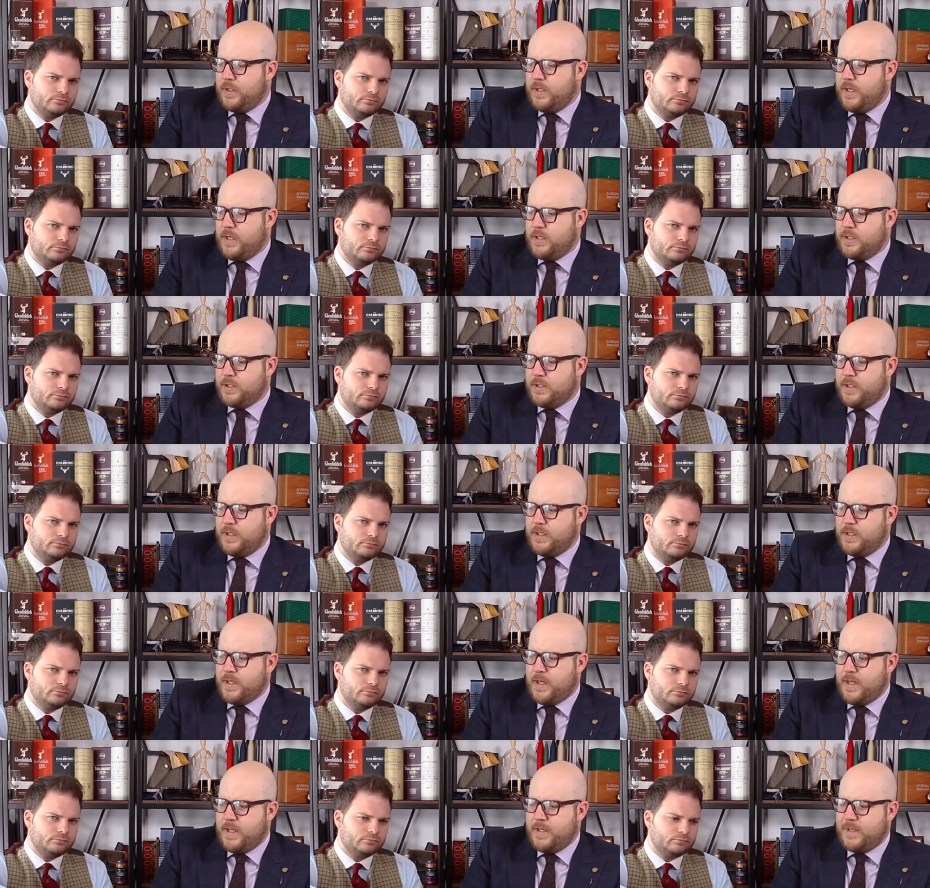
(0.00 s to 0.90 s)
Speaker 1: need. You
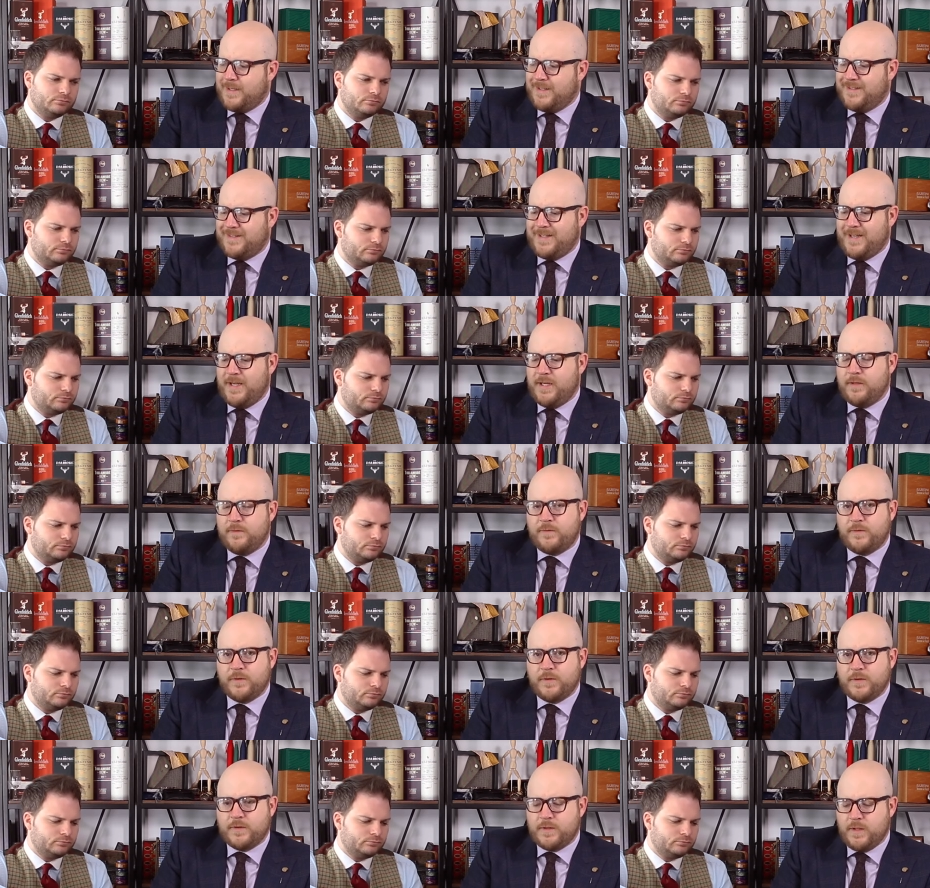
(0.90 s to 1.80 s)
need a container
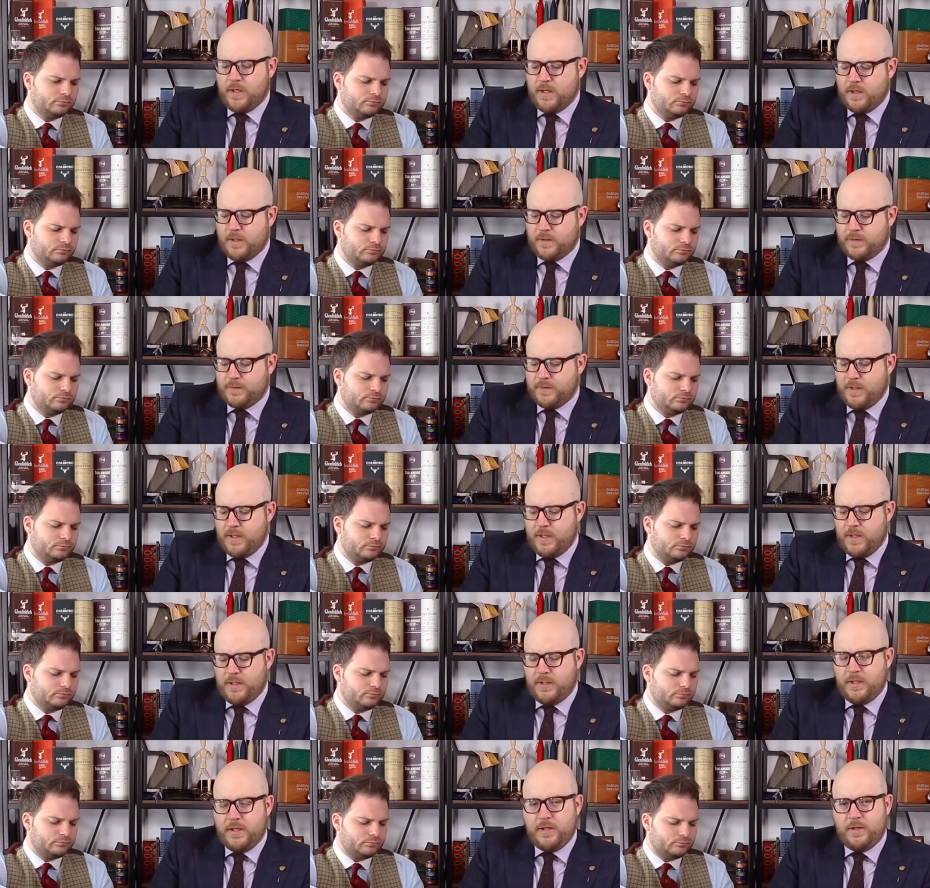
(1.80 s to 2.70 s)
for the cigars,
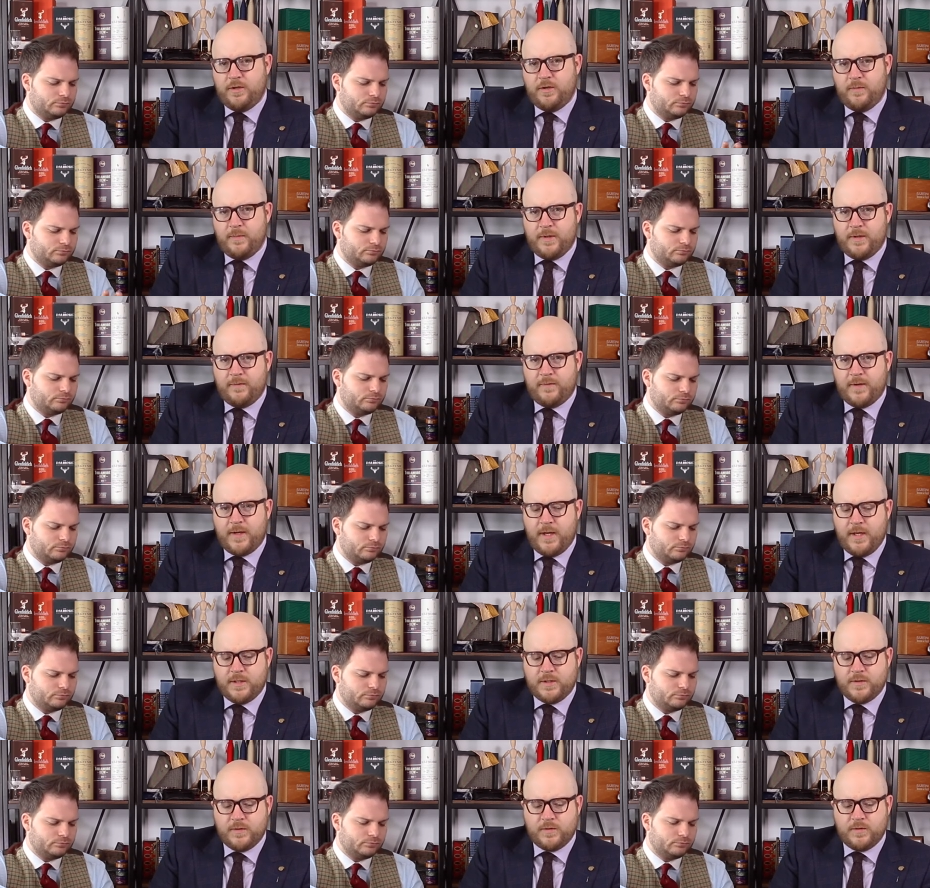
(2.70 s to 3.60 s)
you need a
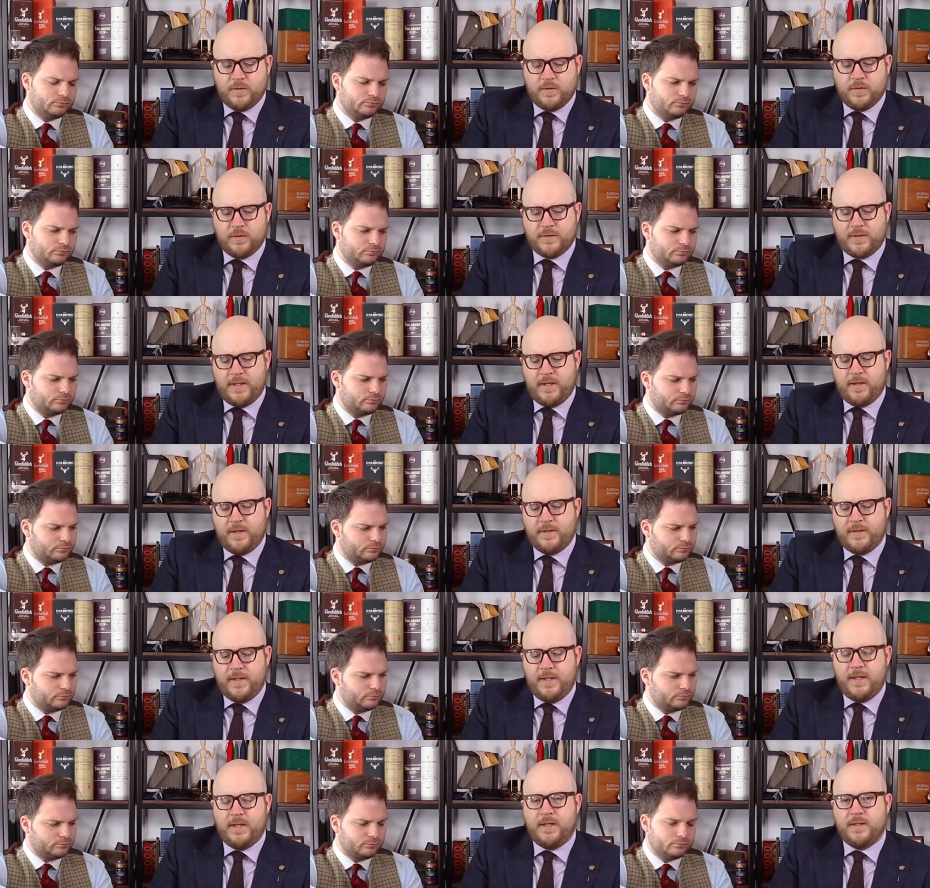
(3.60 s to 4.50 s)
humidification source, and
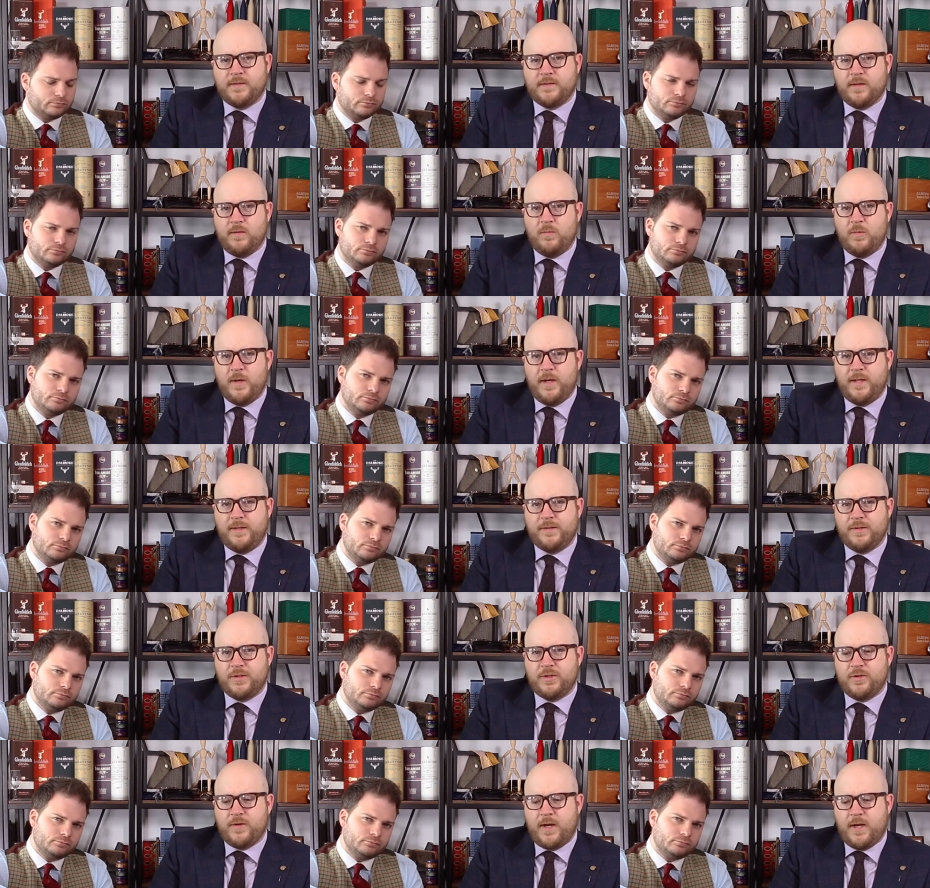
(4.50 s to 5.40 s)
ideally some way
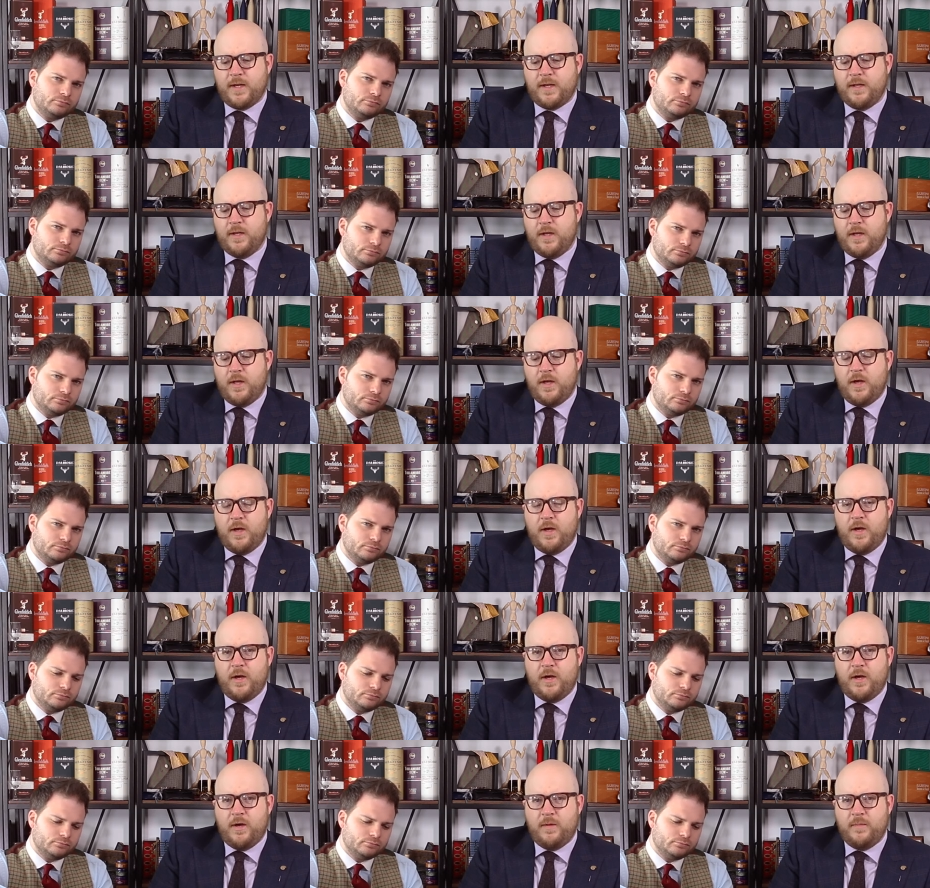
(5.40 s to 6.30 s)
to track
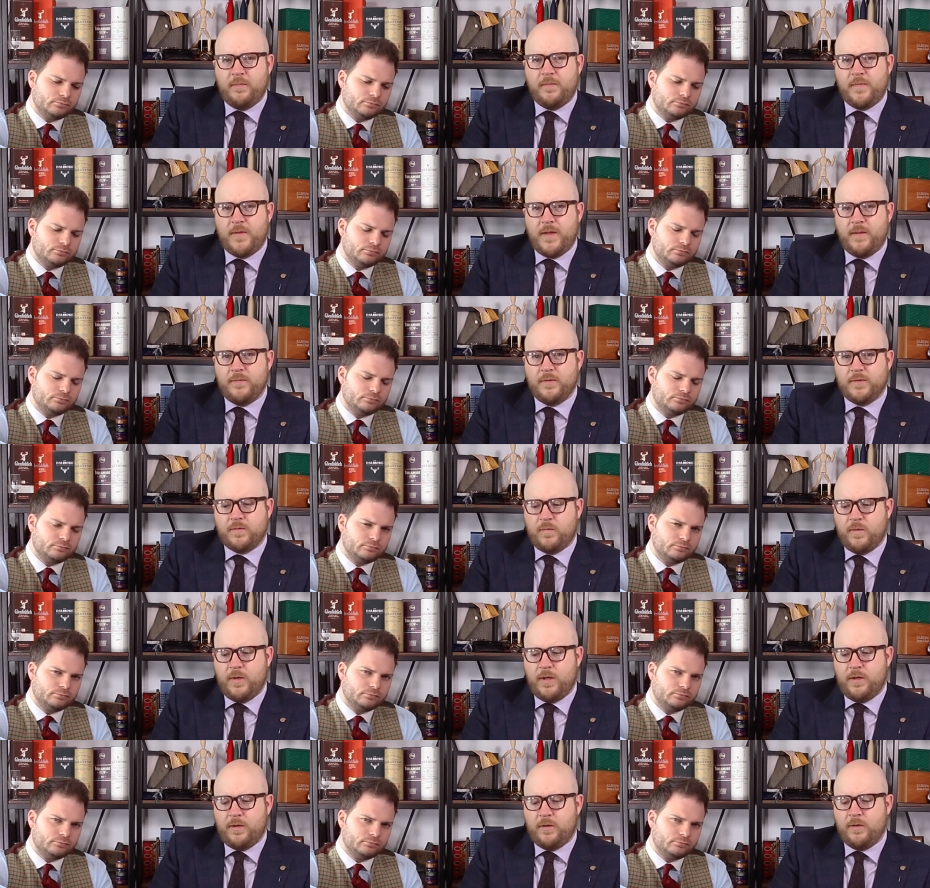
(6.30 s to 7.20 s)
them as
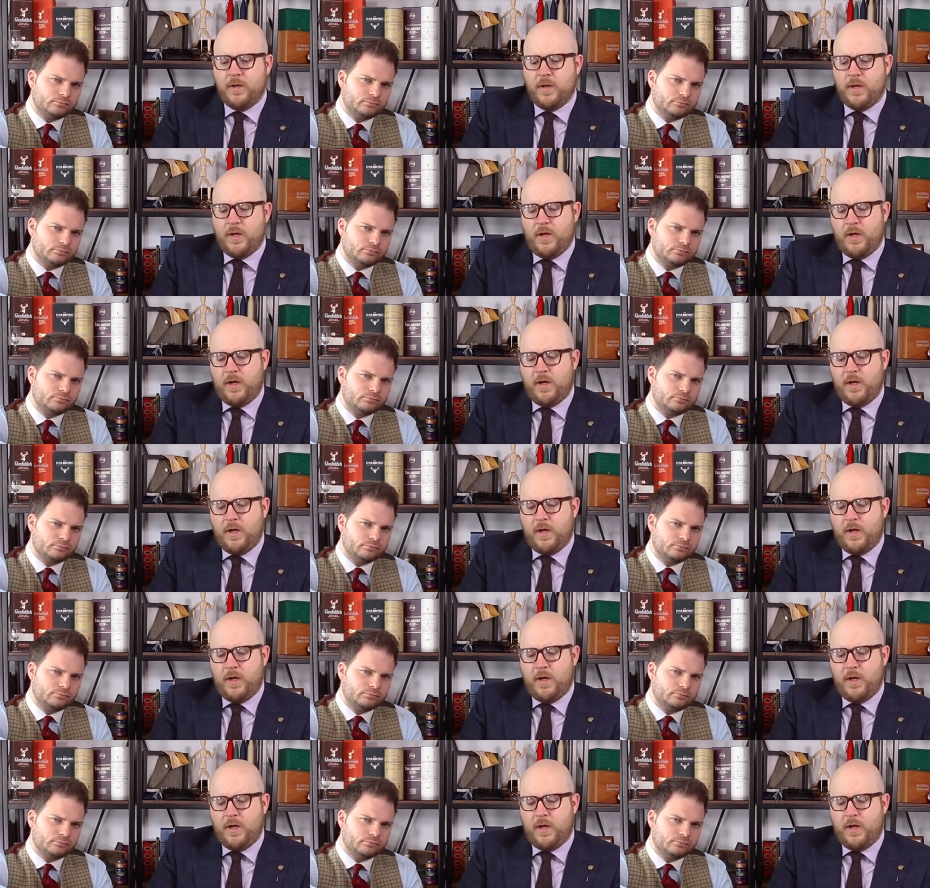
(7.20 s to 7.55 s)
well.